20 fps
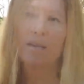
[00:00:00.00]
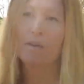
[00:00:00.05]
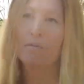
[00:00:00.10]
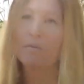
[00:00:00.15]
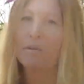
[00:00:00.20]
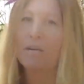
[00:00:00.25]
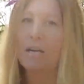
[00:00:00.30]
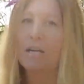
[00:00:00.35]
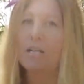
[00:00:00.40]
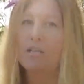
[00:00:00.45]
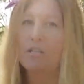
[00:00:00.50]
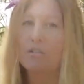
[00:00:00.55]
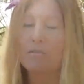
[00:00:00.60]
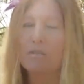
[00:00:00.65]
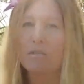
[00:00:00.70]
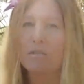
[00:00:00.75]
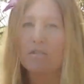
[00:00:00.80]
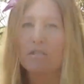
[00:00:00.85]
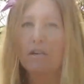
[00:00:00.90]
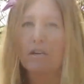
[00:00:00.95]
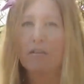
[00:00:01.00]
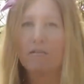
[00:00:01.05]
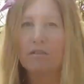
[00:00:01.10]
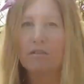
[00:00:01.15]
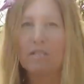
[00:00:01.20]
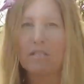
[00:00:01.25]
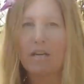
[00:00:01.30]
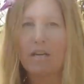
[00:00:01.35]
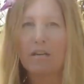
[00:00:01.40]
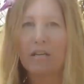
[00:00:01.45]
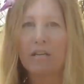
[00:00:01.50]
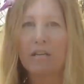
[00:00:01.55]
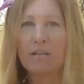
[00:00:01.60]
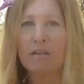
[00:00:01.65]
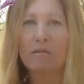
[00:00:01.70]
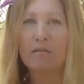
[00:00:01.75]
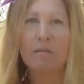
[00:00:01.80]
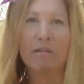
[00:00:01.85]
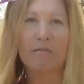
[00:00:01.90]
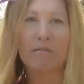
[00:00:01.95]
we're kind of do-it-yourselfers out
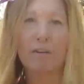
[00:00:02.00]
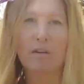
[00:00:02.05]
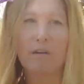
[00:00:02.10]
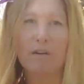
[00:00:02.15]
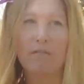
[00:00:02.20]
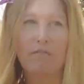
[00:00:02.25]
here. We live on a